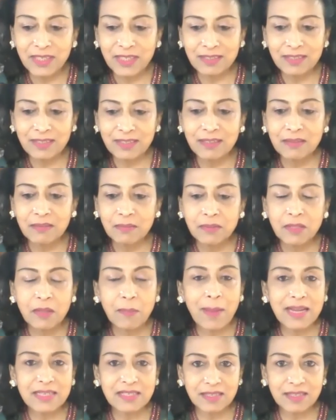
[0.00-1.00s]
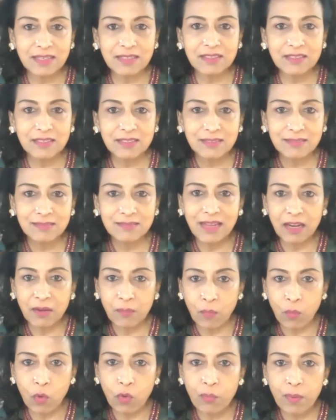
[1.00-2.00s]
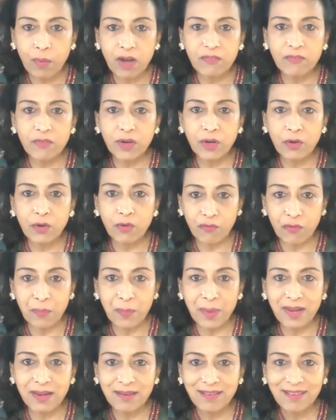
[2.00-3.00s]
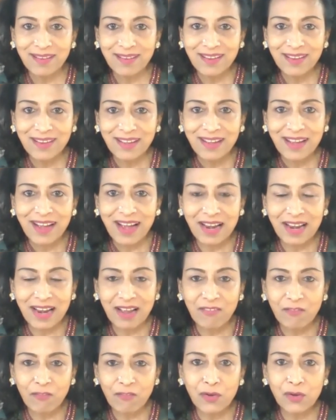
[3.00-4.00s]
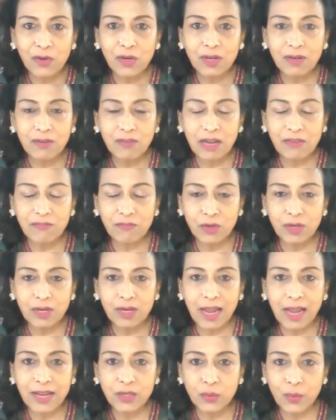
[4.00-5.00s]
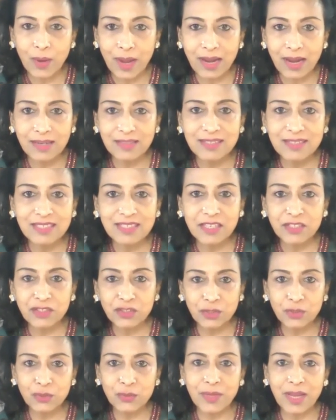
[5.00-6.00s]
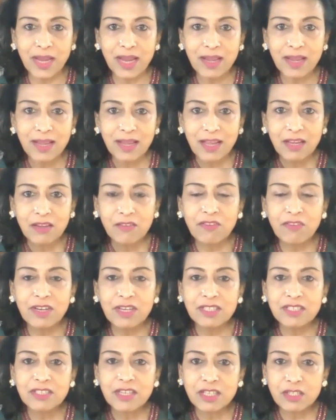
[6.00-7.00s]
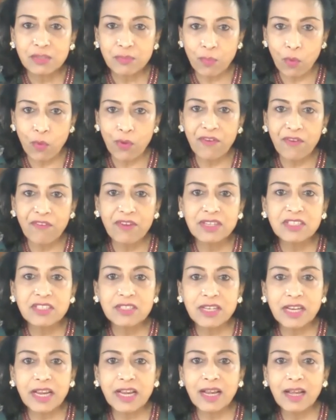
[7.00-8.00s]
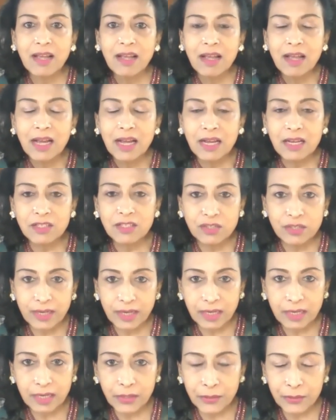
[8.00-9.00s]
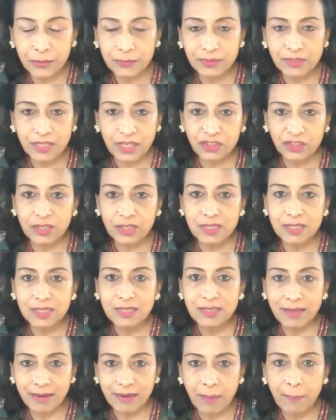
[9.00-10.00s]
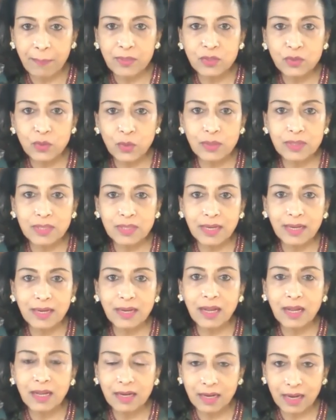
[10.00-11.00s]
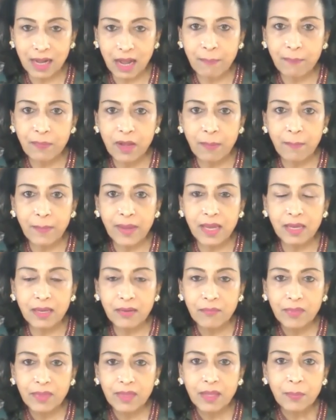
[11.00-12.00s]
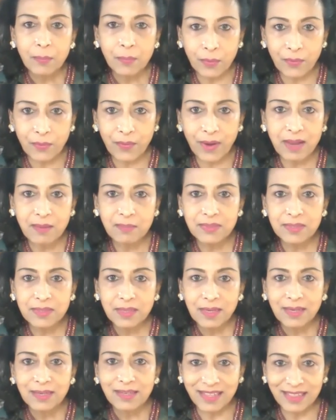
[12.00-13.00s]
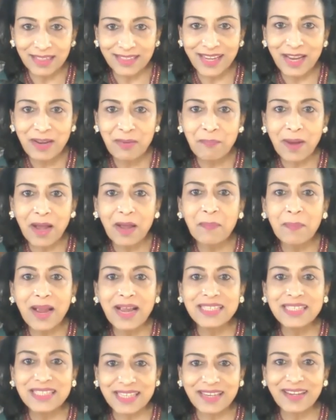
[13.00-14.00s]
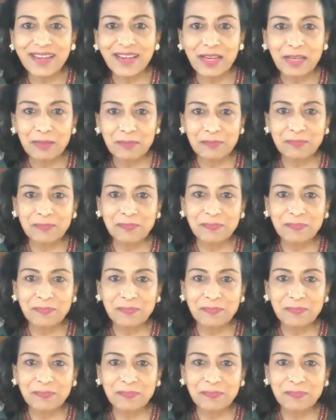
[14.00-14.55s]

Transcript: with the message that more power to women I'll, what I would like to end this session today. We'll discuss more interesting uh, uh, sessions and episode in our upcoming programs. Till then, bye-bye. Take care.